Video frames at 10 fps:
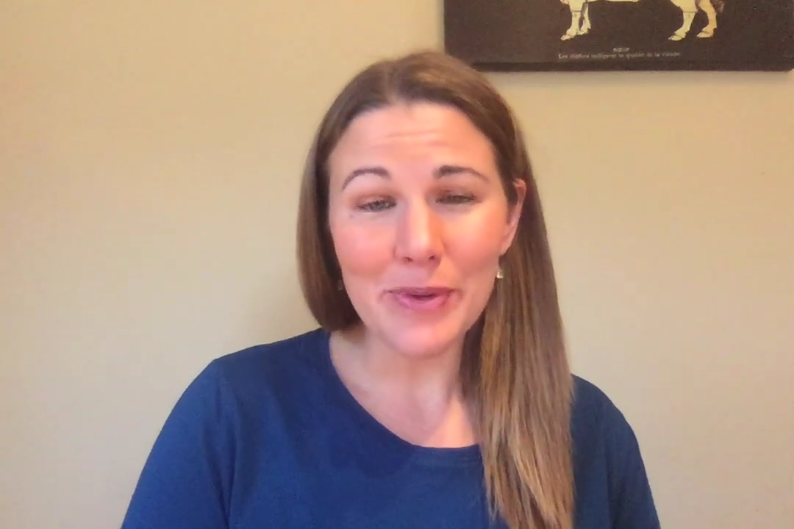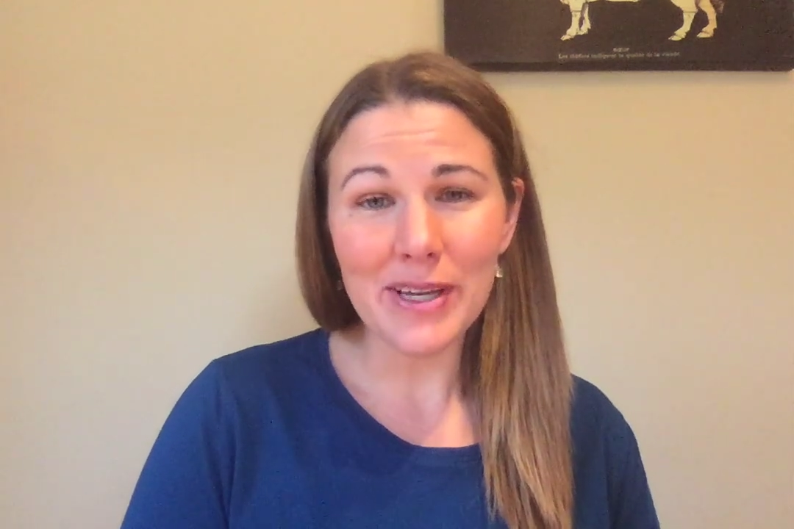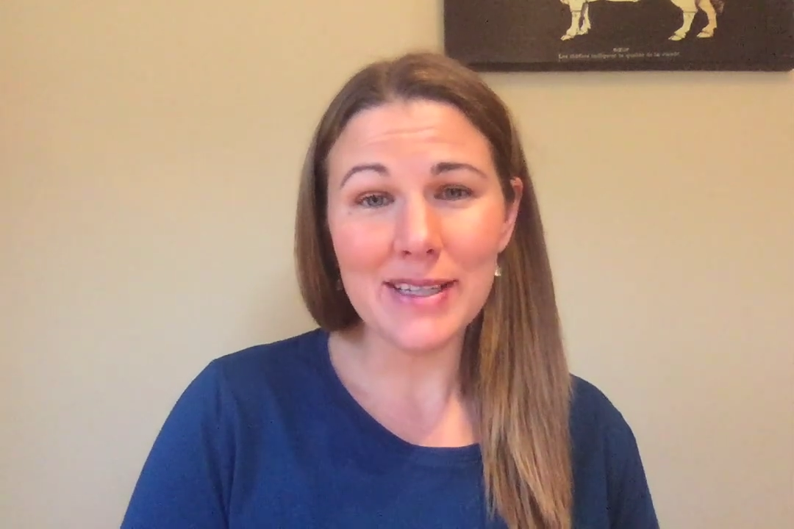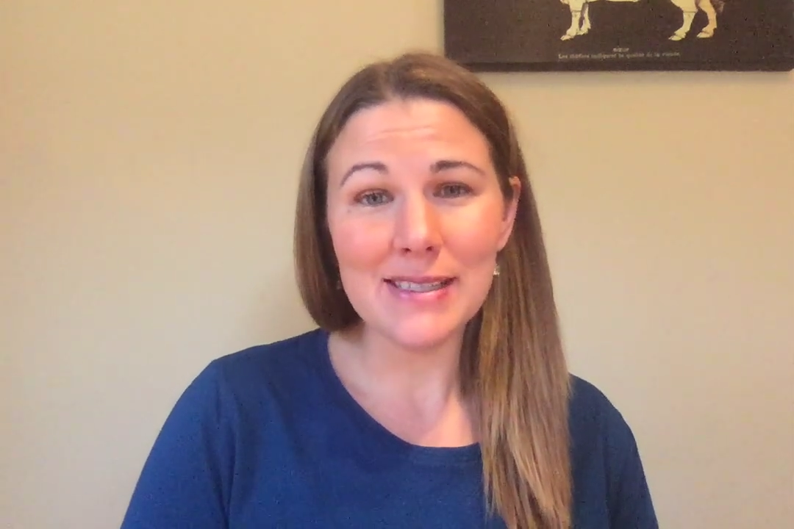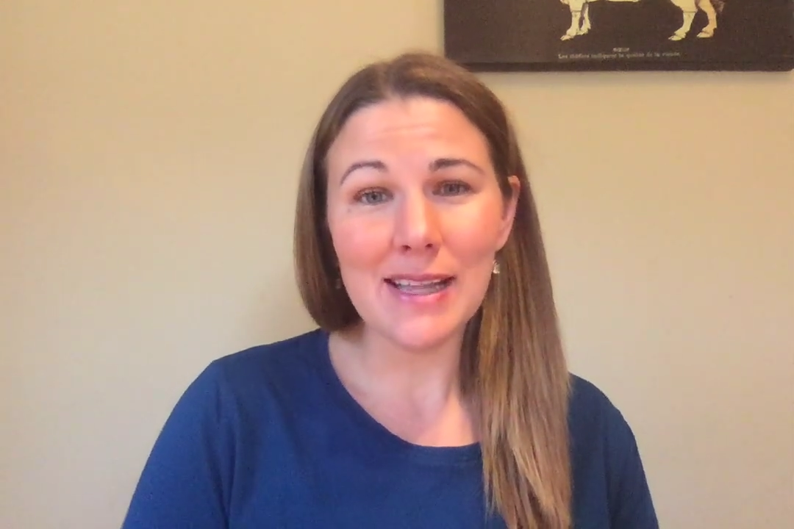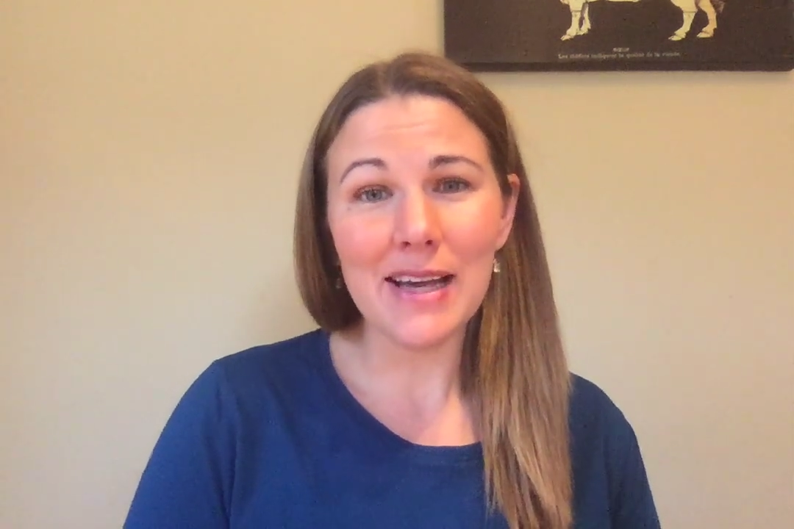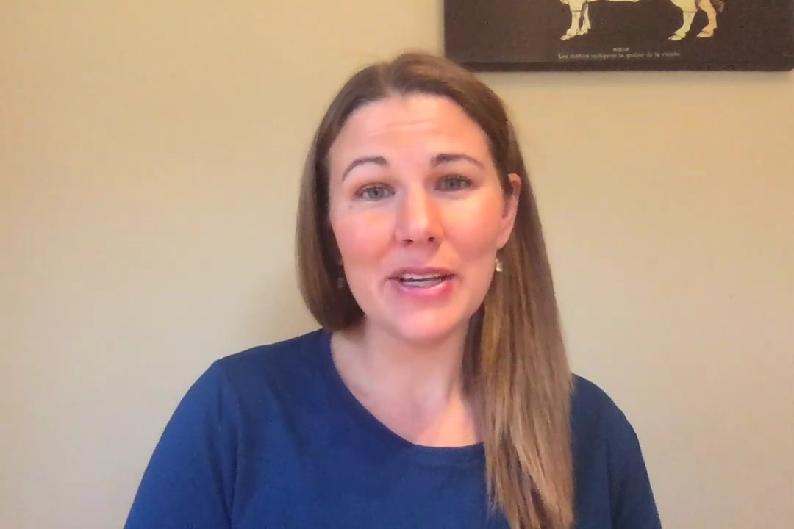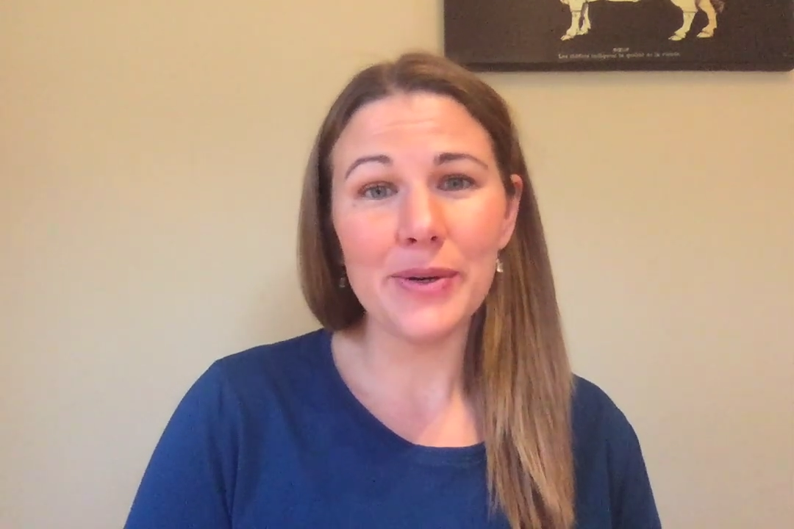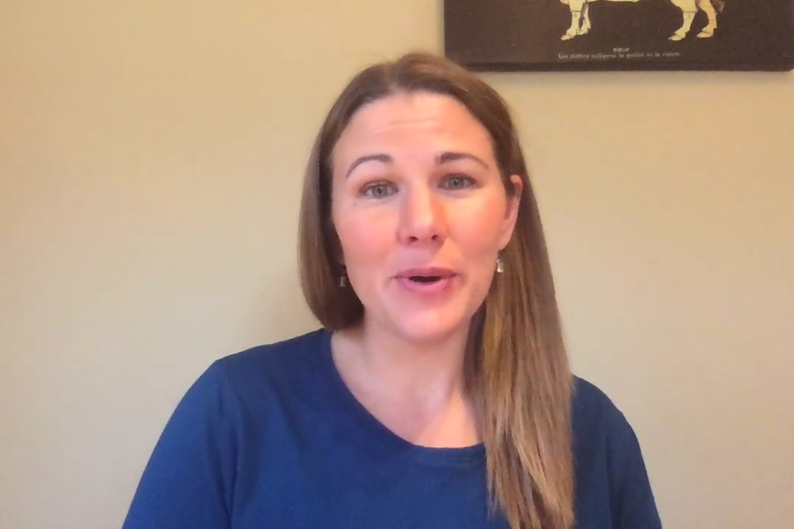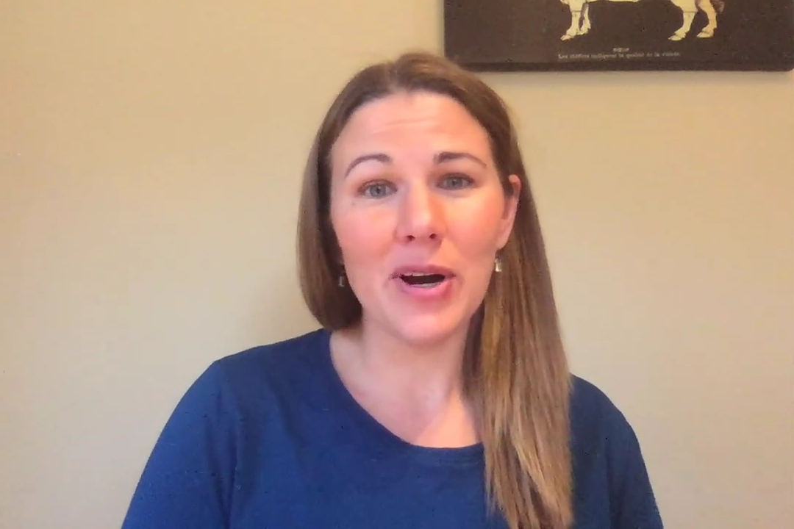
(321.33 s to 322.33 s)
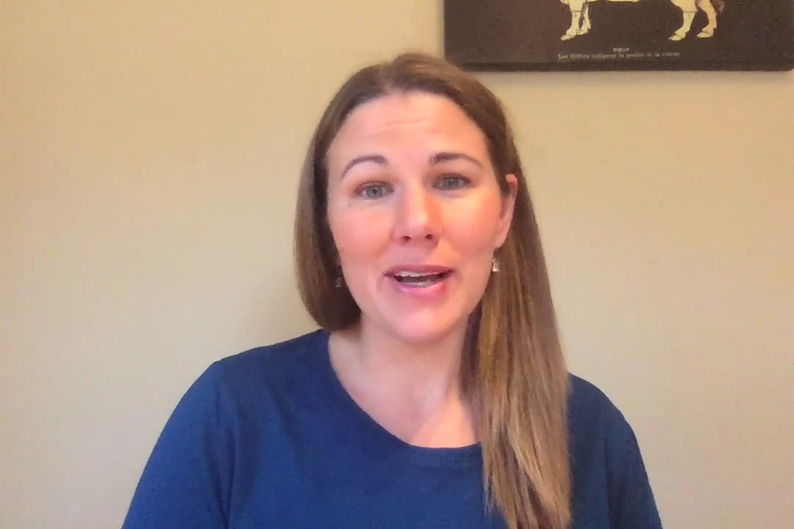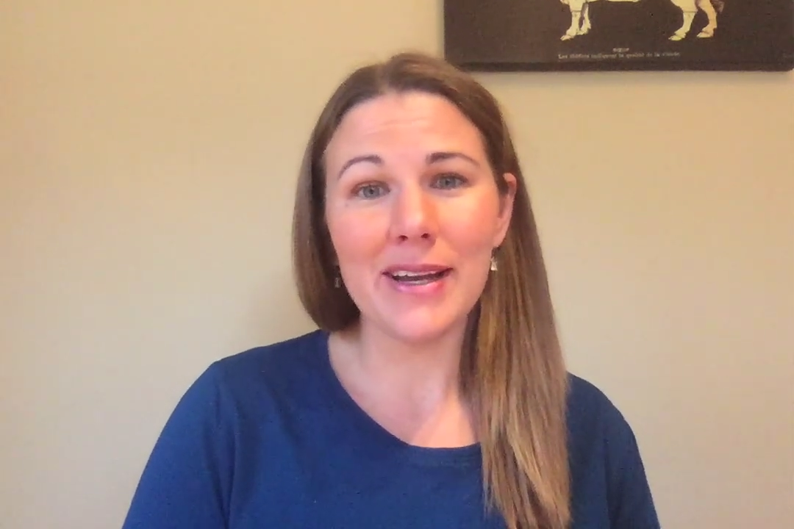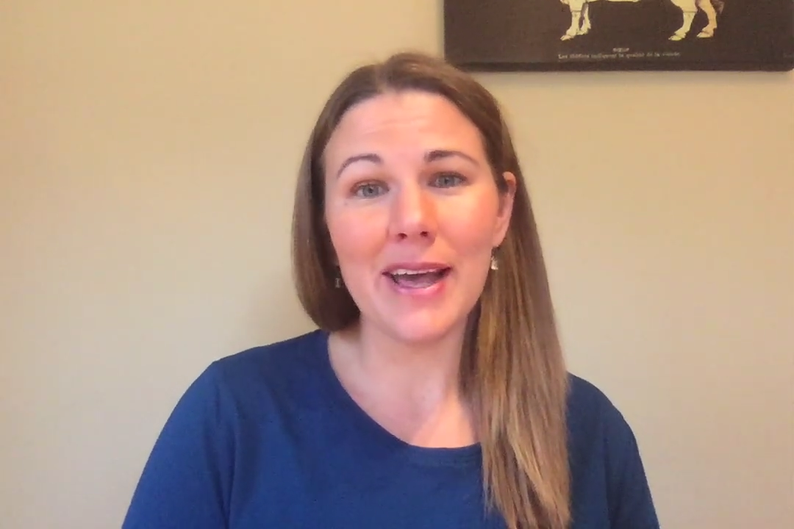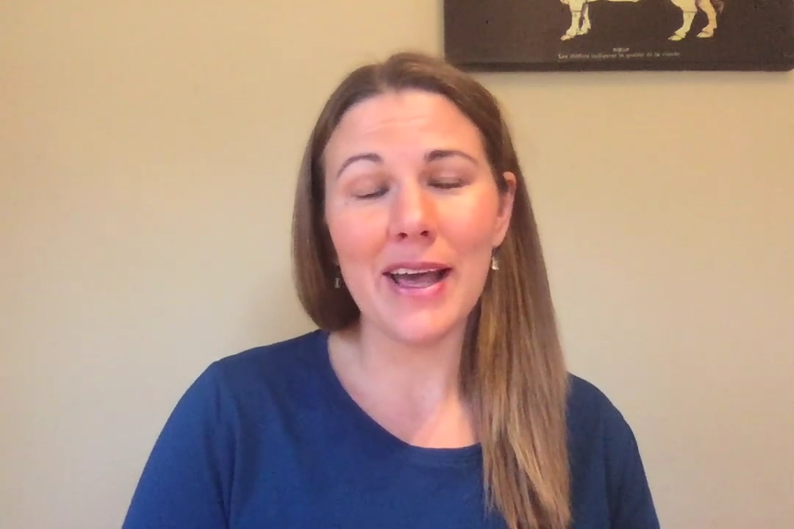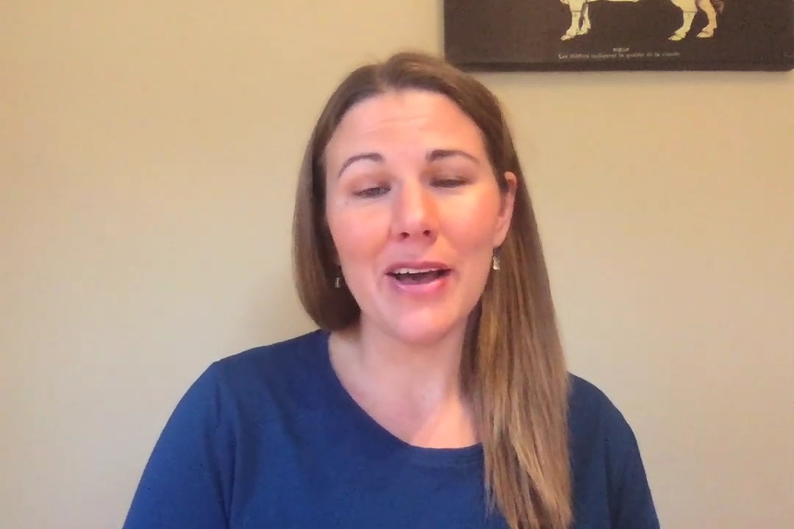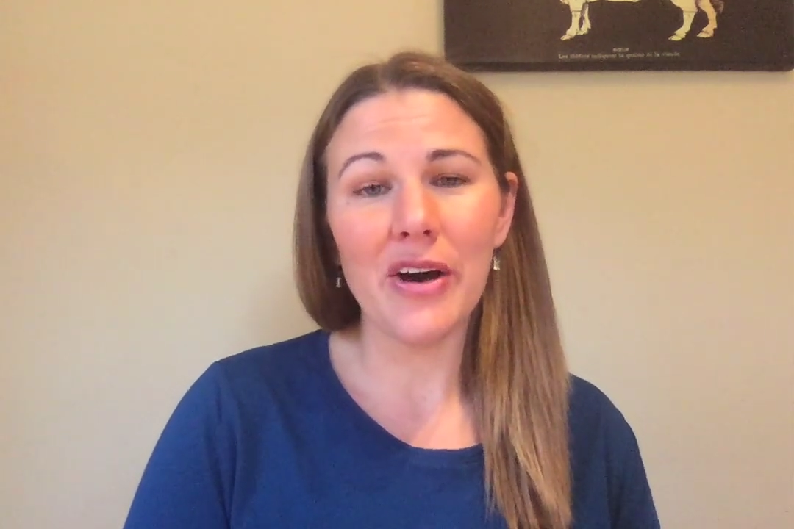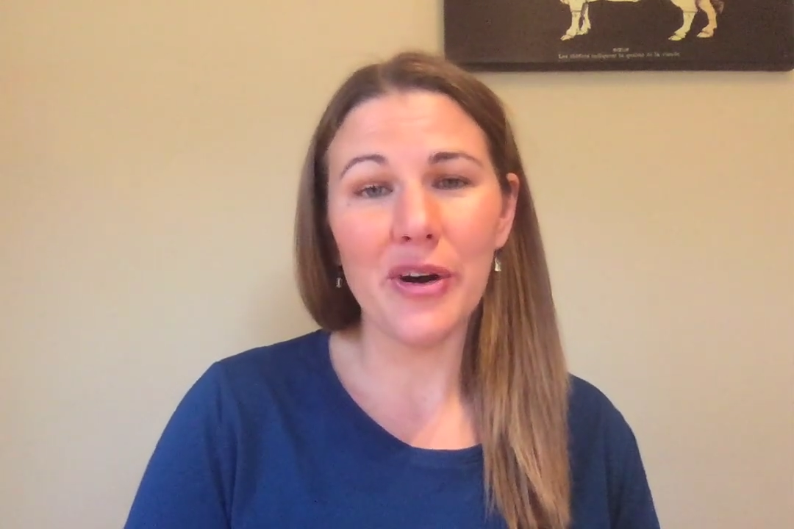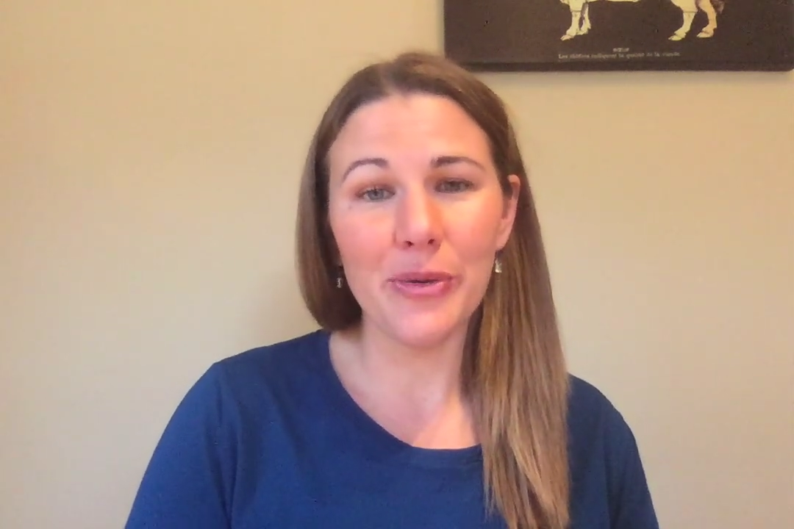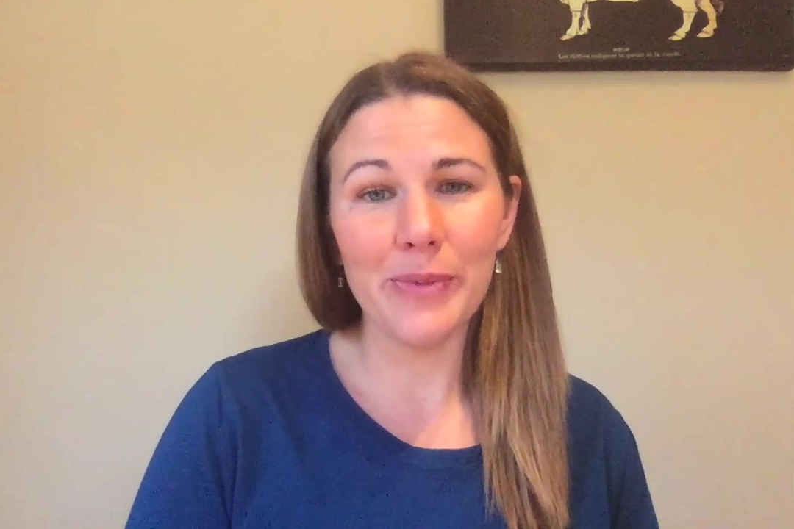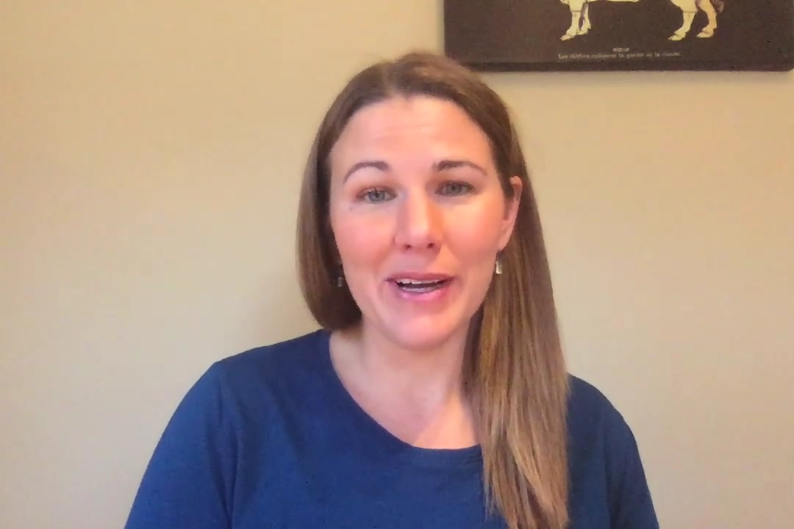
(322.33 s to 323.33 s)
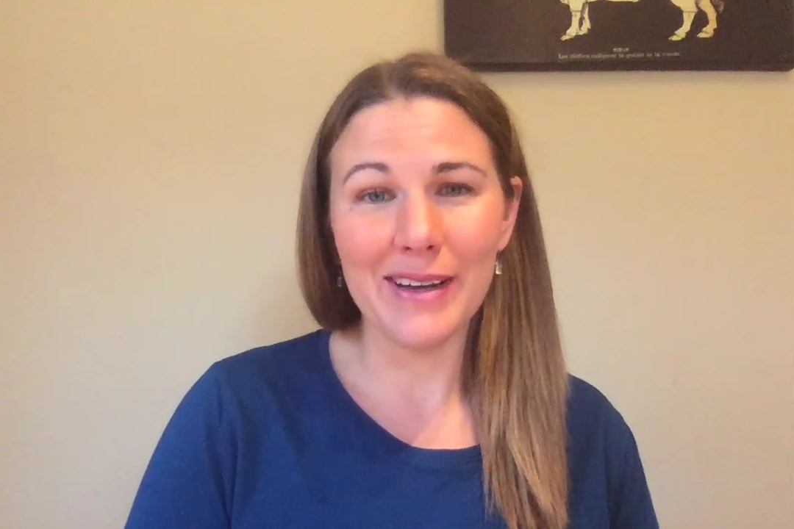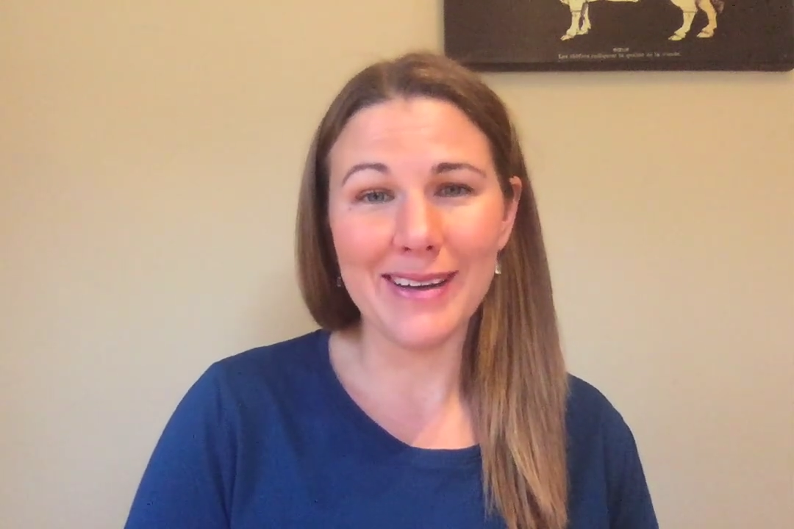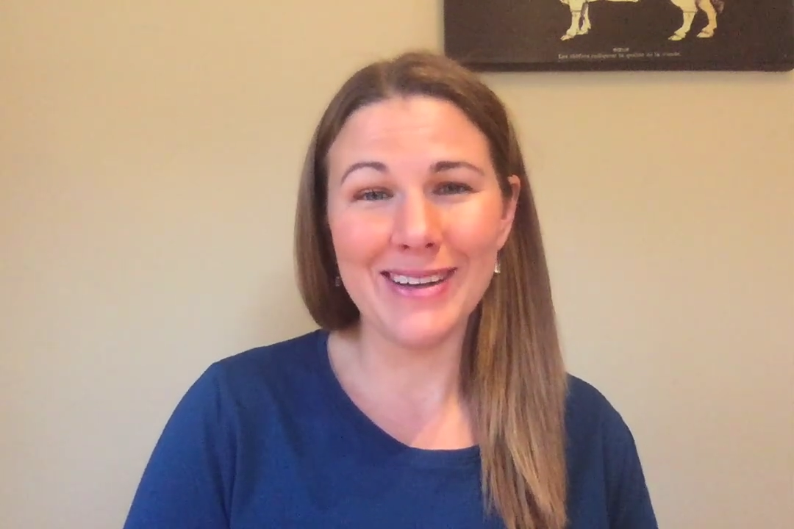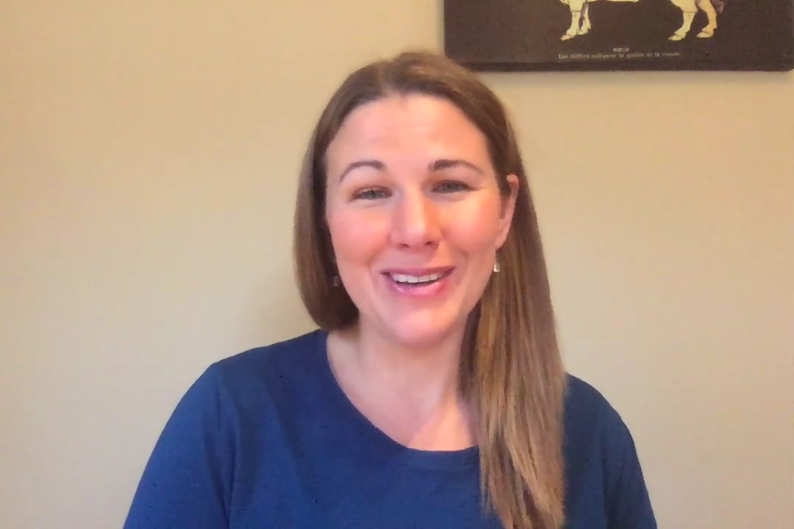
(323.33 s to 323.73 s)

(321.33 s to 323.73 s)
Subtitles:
it is like you are in a coma.